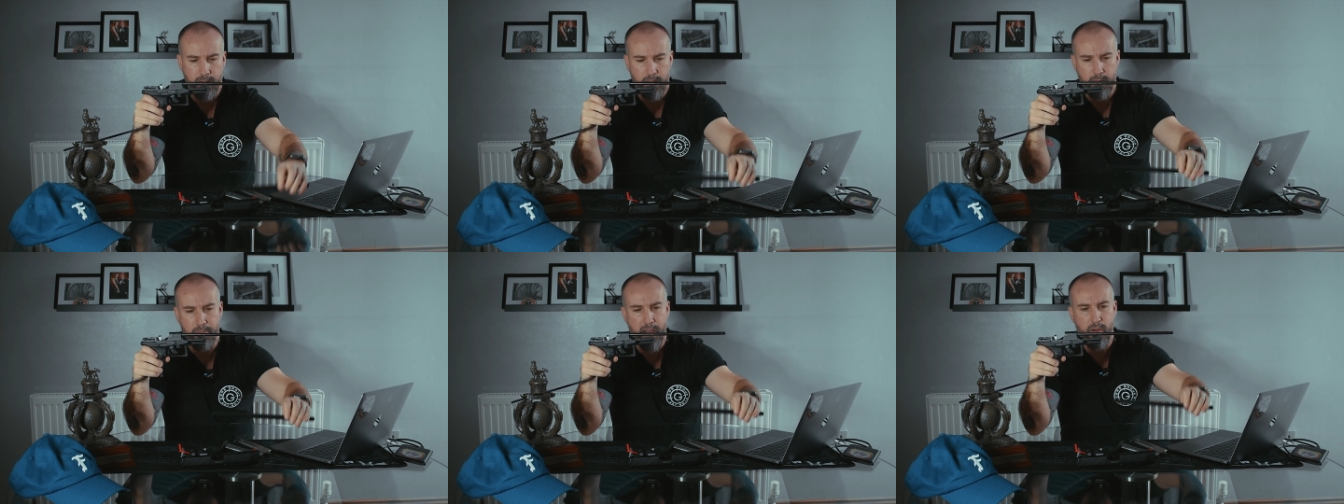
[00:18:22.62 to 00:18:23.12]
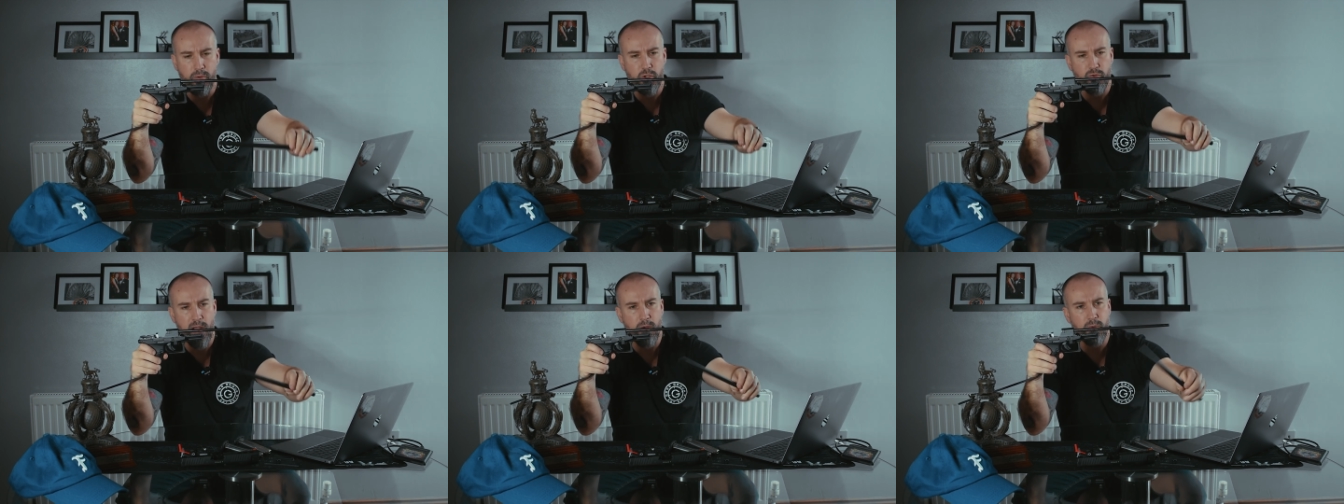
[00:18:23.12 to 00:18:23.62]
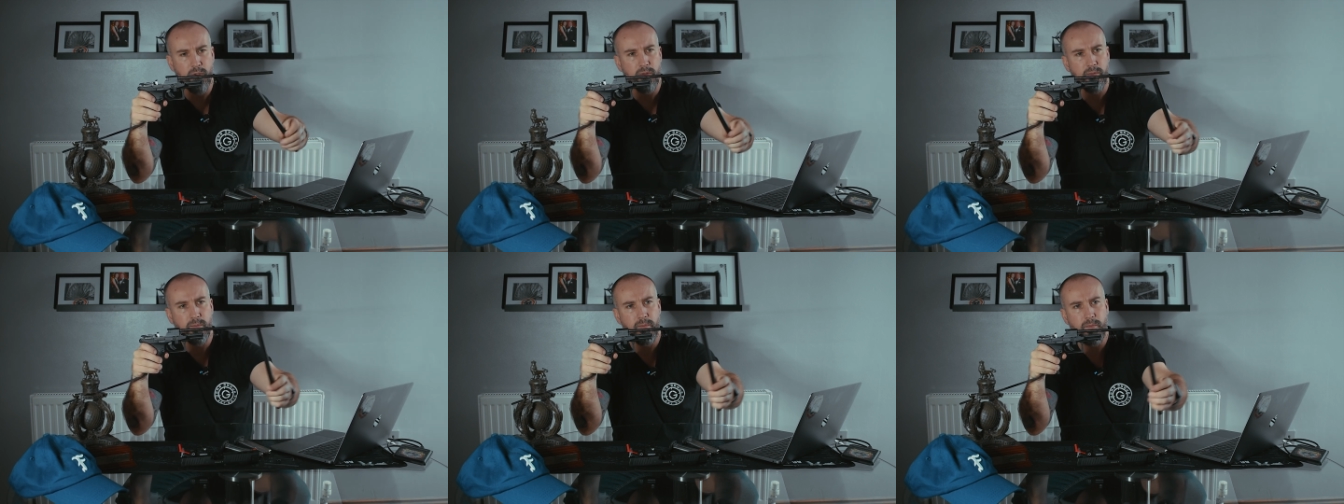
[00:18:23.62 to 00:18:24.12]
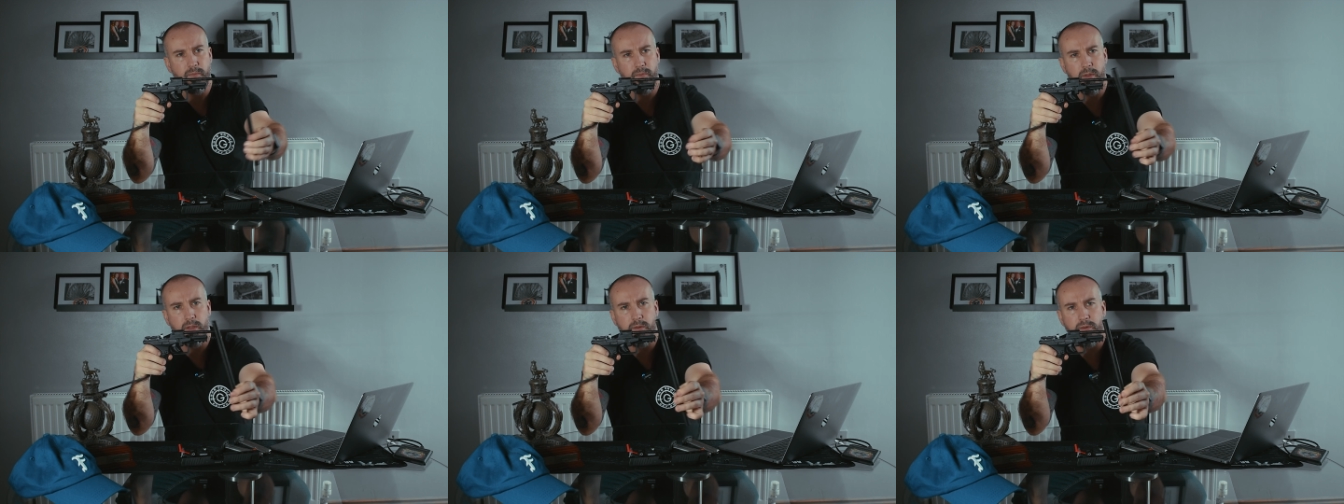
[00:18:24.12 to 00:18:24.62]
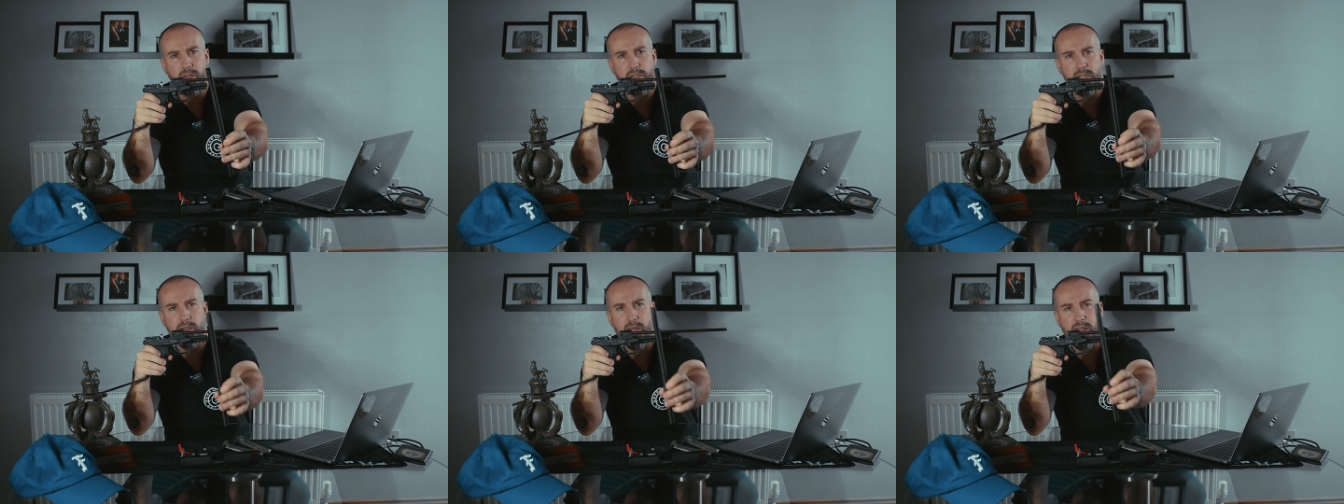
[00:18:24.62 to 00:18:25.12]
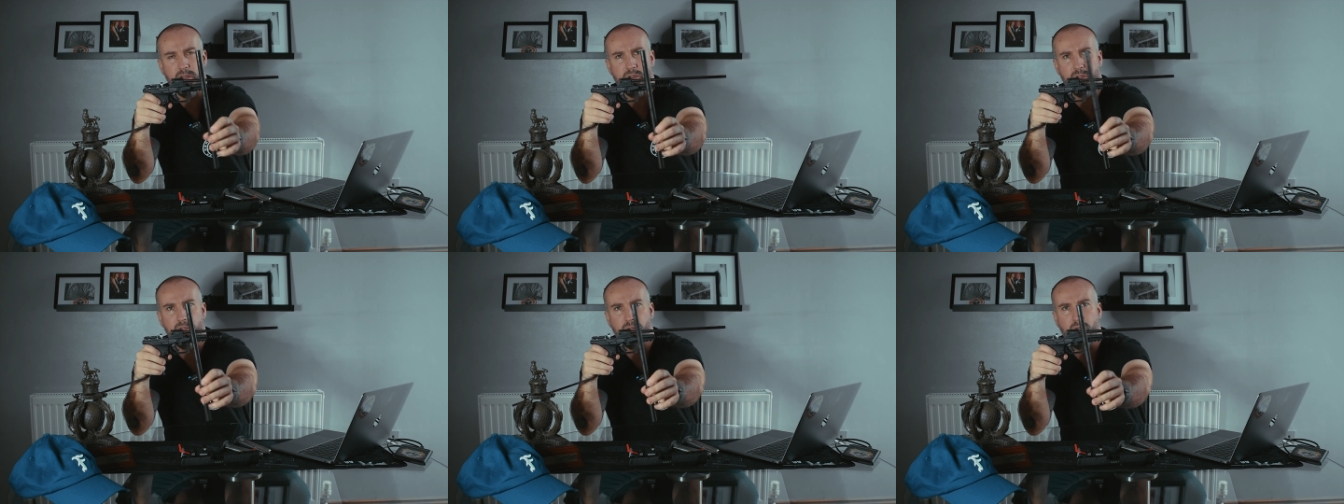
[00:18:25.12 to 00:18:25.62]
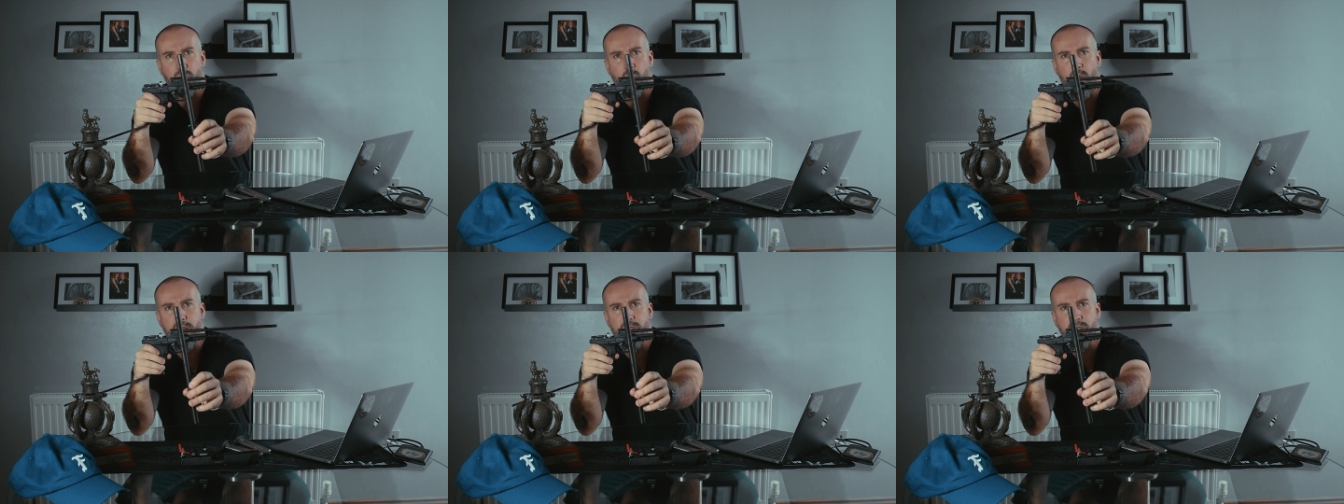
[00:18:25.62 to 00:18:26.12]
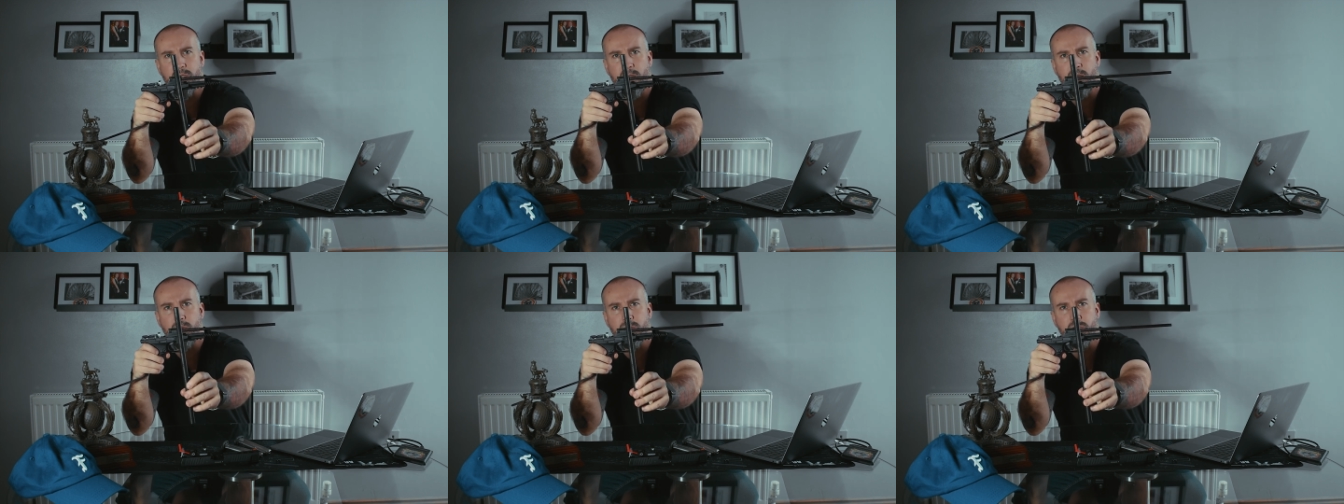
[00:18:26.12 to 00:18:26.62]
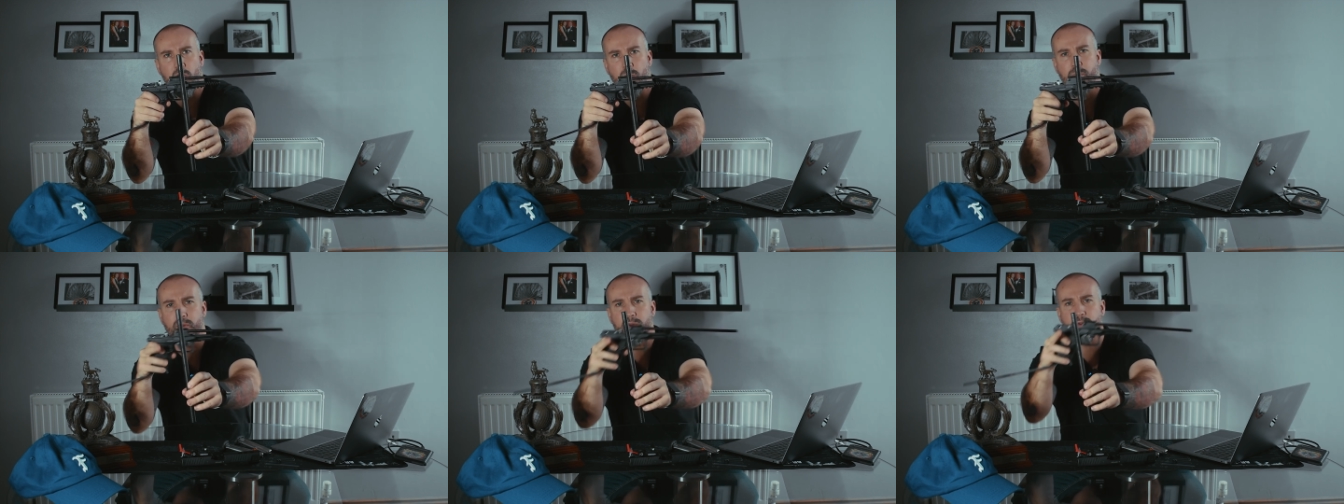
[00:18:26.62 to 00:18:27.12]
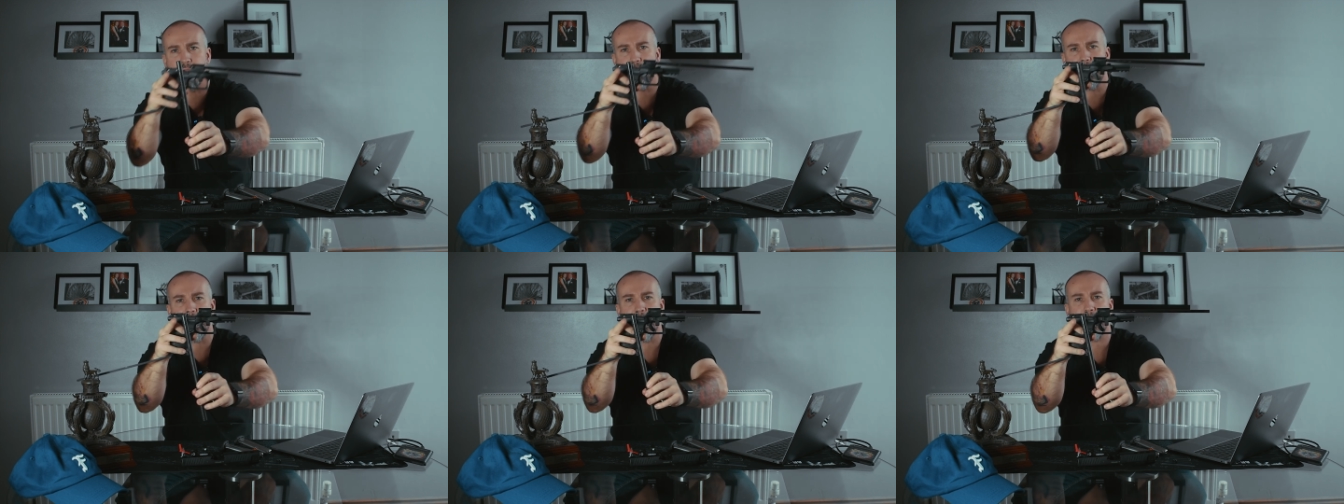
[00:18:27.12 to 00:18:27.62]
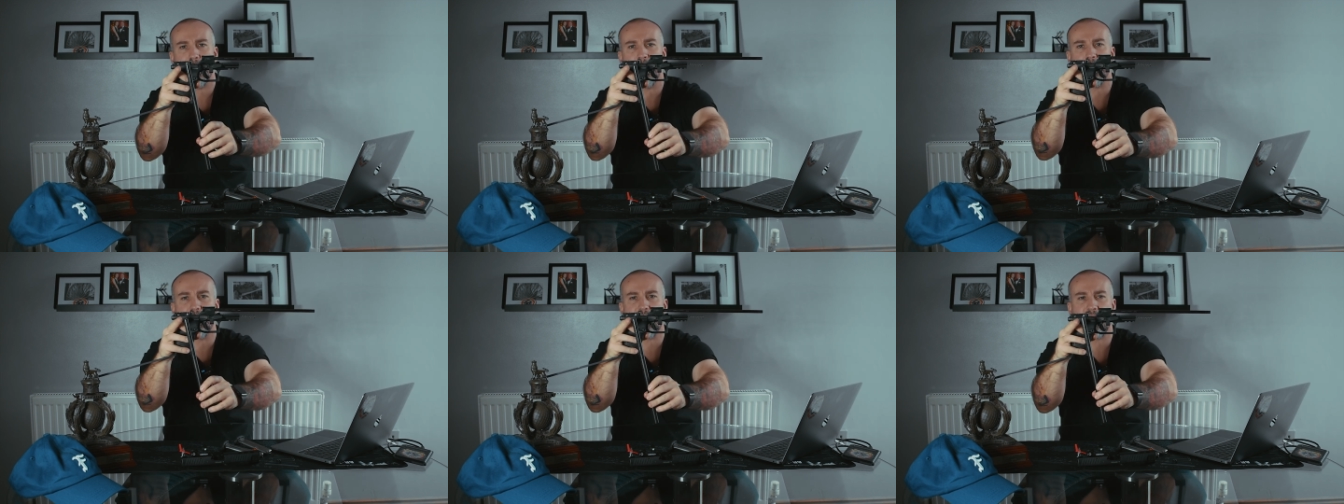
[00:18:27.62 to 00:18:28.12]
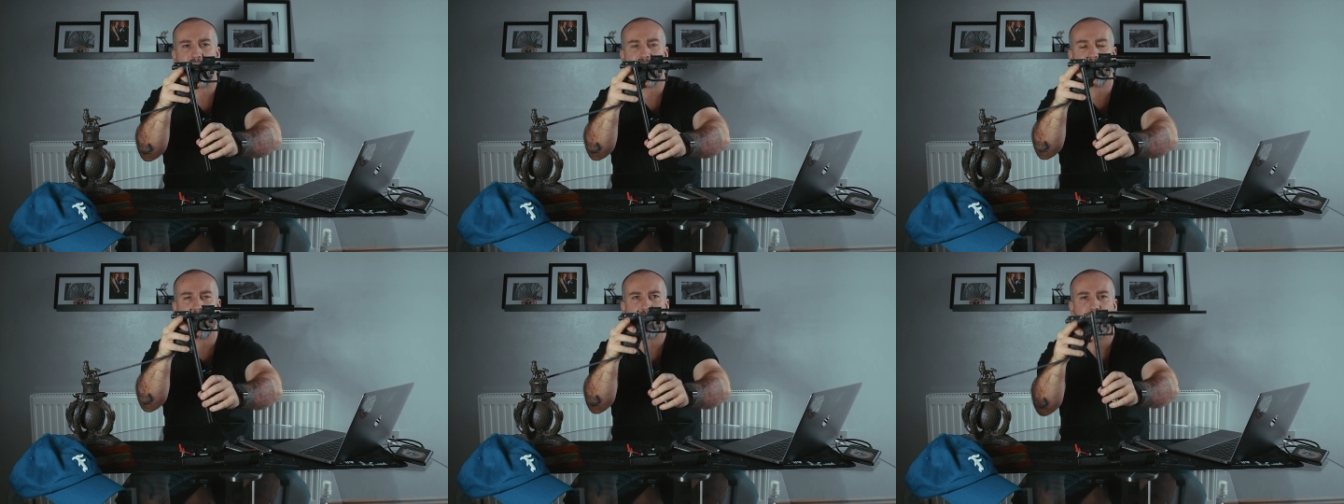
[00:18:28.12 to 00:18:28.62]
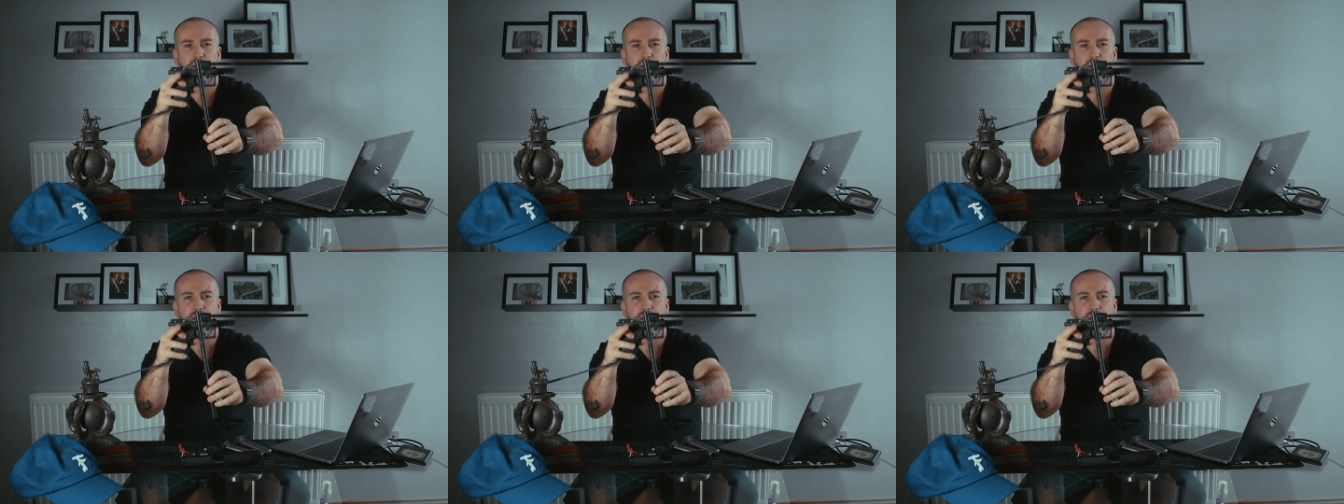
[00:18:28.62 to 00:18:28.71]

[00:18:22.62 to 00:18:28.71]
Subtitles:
The barrel shroud, if you can see there's just like a wedge out the top, just here, like a slit.